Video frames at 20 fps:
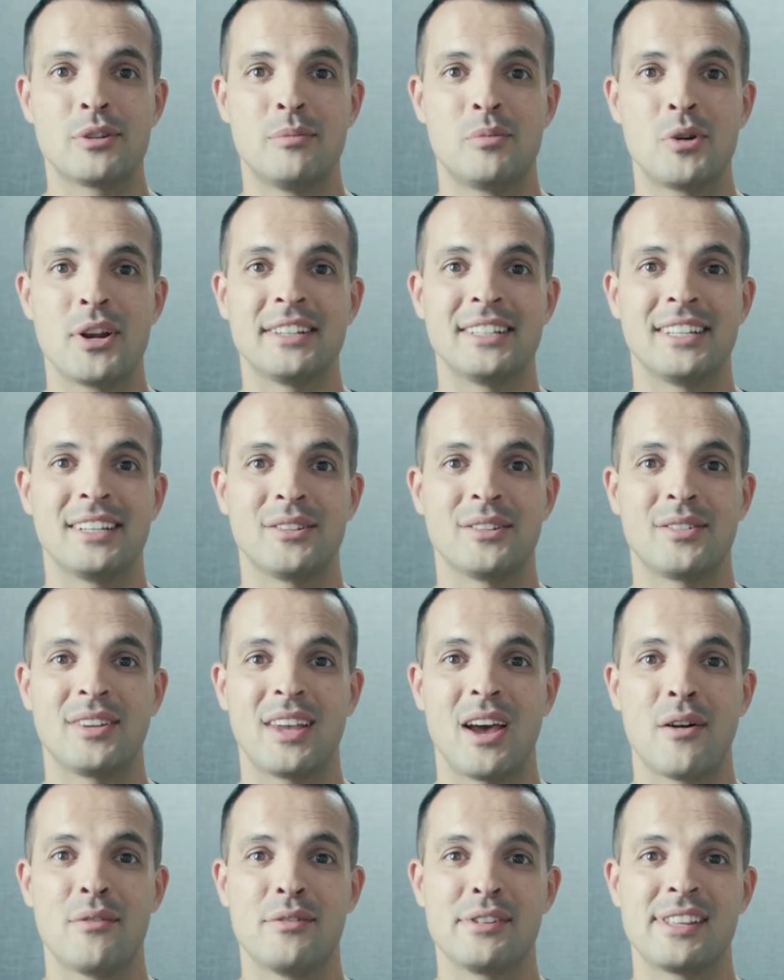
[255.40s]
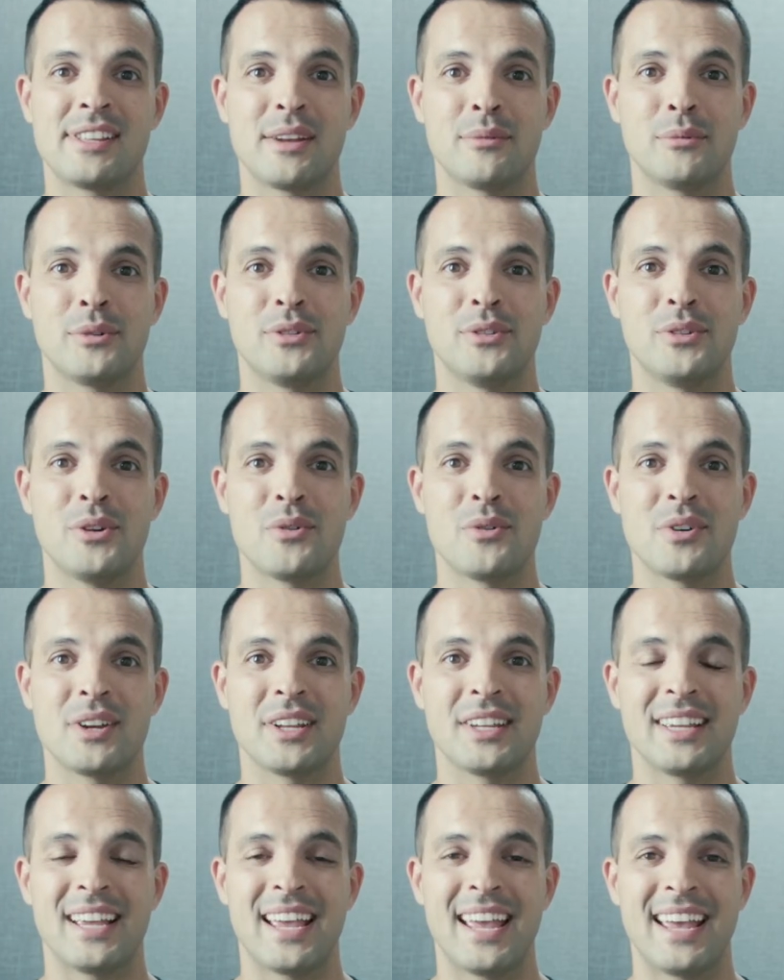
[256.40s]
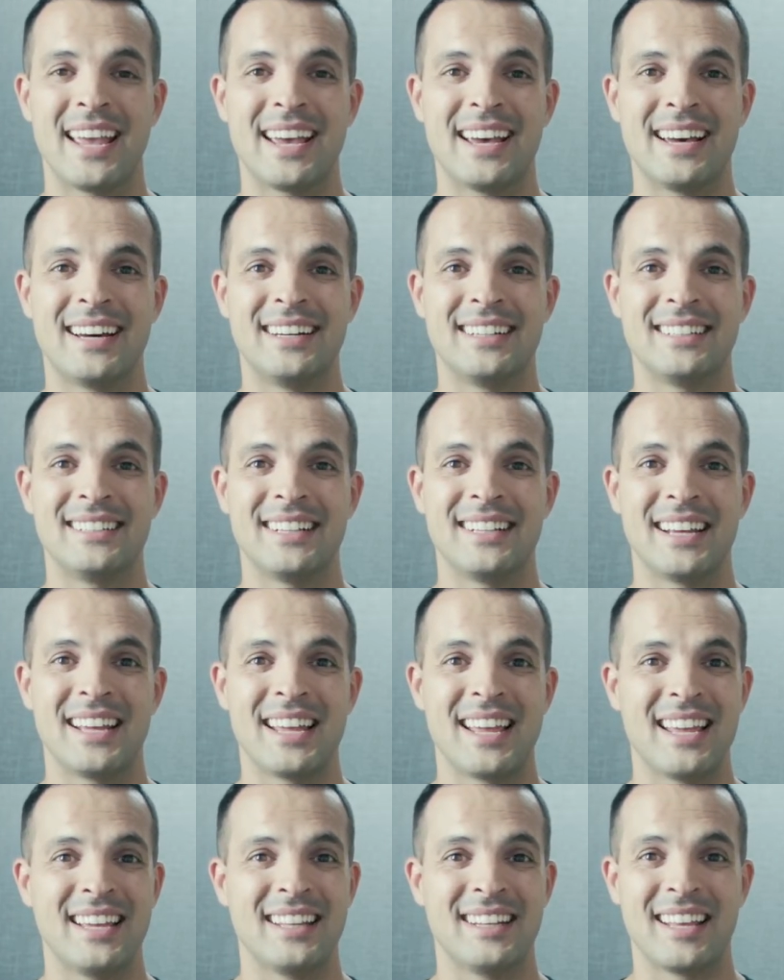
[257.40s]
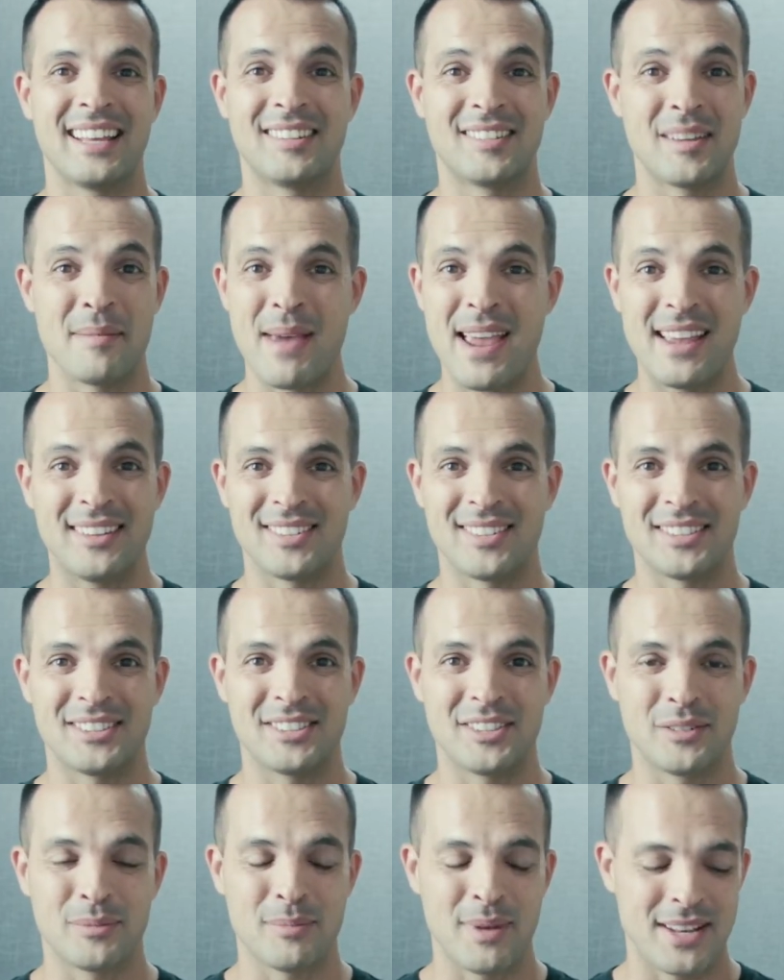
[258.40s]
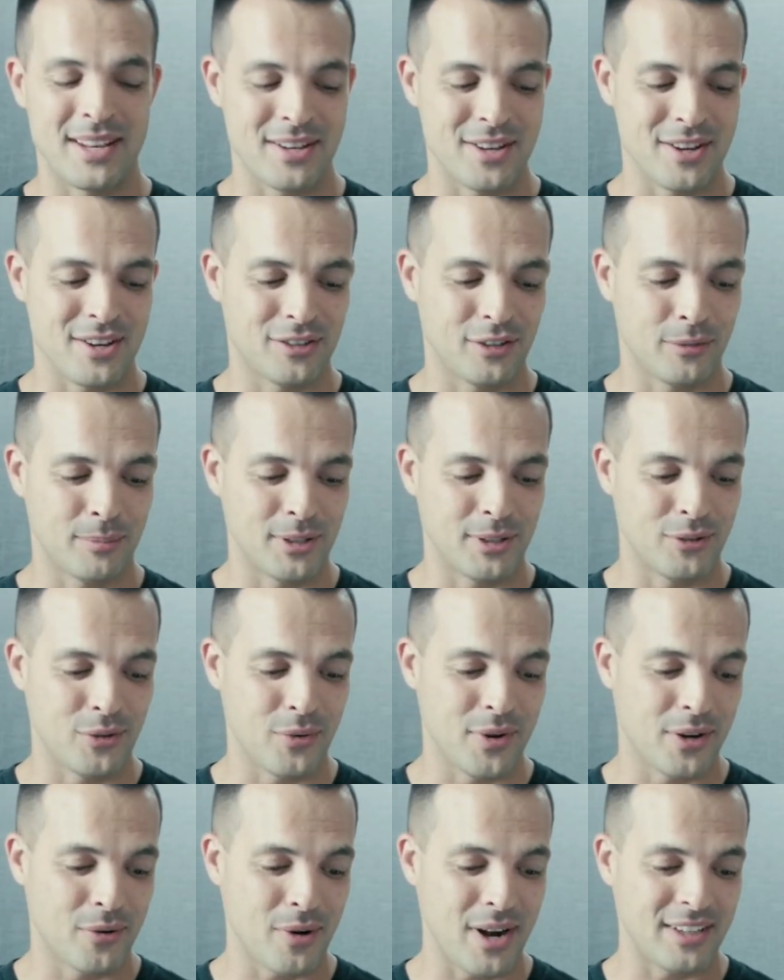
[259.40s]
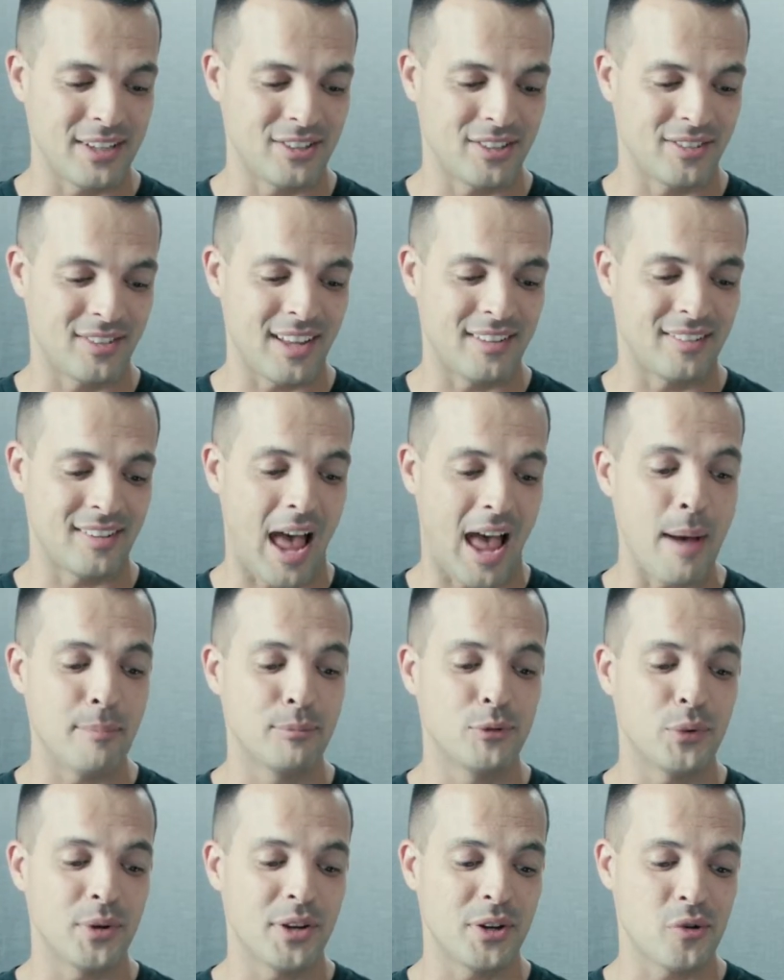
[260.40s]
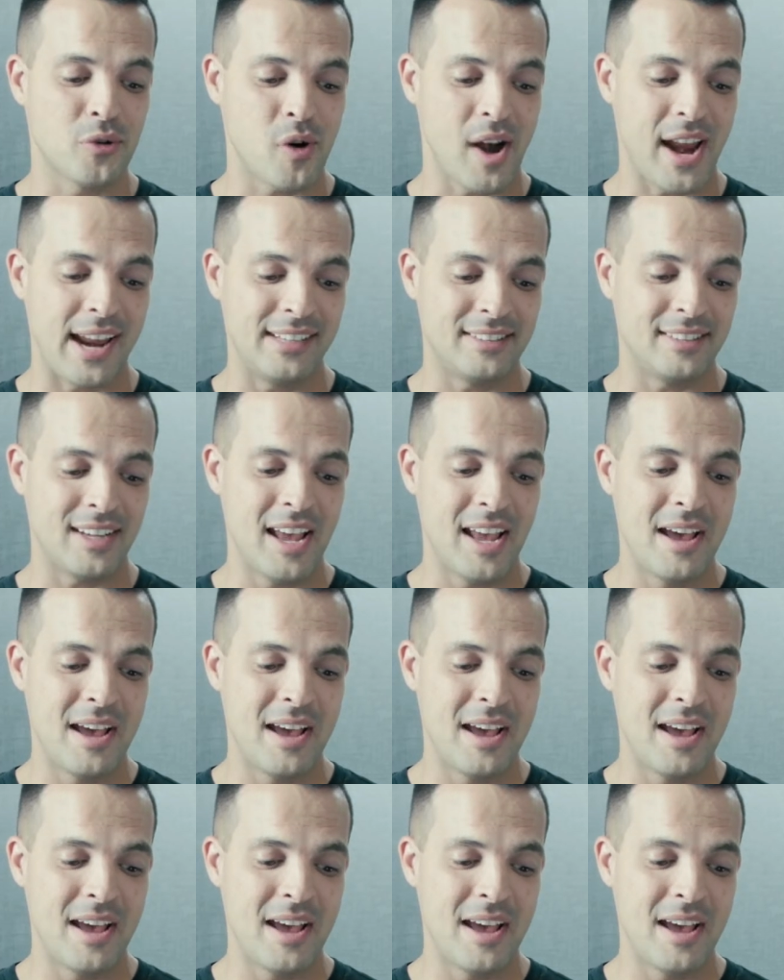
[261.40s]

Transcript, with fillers: Brittany to see how everything was doing, and it, it's amazing. She's been she's been doing great. She says, "I'm doing great.